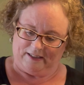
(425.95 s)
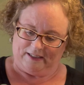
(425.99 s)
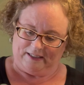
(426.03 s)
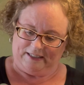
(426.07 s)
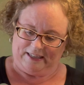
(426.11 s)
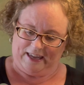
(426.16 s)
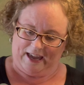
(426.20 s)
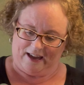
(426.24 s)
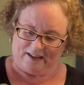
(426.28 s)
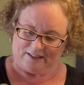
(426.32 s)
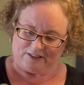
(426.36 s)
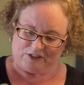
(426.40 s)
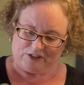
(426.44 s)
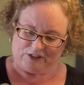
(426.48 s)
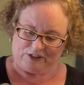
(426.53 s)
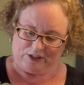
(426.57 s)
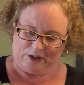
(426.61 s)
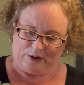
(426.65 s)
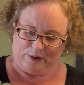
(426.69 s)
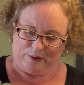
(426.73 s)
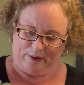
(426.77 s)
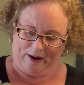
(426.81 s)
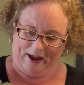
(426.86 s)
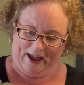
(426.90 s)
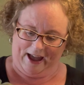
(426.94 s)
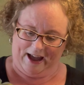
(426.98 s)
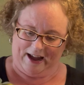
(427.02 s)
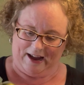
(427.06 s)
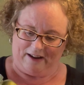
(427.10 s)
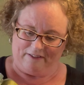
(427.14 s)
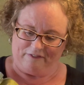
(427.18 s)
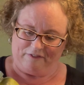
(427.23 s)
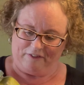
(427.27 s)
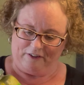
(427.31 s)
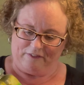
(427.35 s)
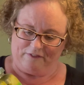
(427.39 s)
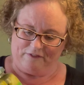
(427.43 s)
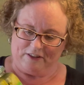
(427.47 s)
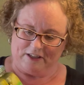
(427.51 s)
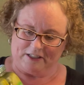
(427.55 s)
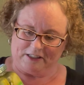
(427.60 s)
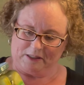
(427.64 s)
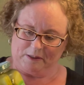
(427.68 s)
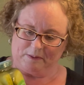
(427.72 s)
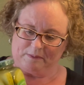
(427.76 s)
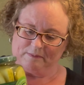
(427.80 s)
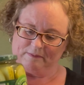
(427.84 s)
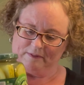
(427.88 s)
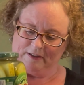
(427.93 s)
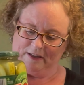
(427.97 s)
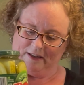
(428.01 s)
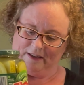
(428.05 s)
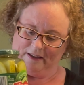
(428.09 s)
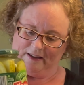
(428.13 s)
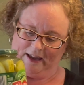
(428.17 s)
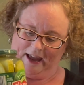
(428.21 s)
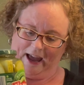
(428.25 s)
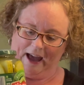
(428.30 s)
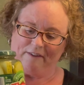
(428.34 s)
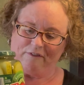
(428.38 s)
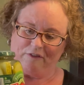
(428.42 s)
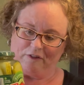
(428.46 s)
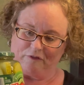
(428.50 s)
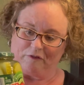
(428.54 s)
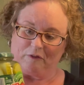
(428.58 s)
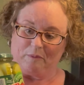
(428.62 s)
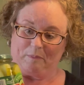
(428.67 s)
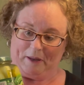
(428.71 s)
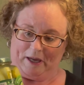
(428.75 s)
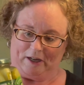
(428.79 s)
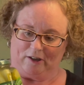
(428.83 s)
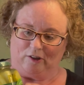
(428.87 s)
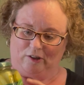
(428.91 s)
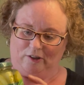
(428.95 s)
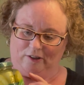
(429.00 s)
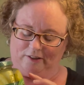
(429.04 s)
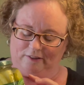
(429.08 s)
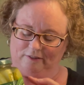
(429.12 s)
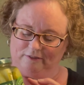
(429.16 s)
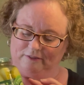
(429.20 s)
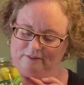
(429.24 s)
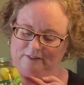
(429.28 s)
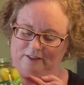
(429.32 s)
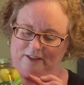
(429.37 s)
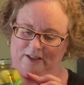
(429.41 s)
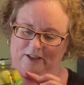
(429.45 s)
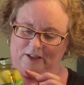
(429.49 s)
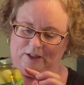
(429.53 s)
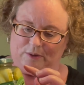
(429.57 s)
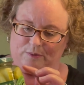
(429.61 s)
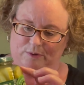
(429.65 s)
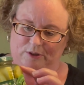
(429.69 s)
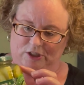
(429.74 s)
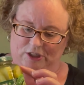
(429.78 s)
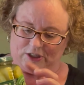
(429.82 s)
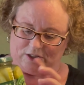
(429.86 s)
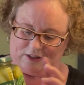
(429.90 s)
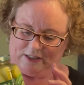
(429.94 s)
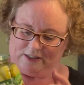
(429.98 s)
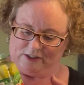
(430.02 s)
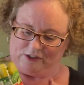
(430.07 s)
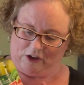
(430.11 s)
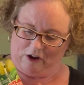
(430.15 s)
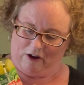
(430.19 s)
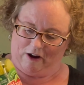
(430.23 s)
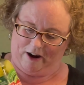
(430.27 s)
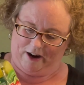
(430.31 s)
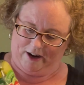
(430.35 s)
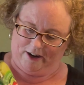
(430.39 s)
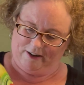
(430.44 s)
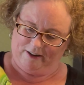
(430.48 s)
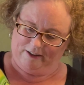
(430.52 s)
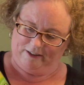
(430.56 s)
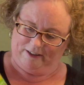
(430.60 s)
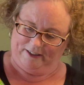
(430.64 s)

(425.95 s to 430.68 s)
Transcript: yeah, so half of a pickle, which these are,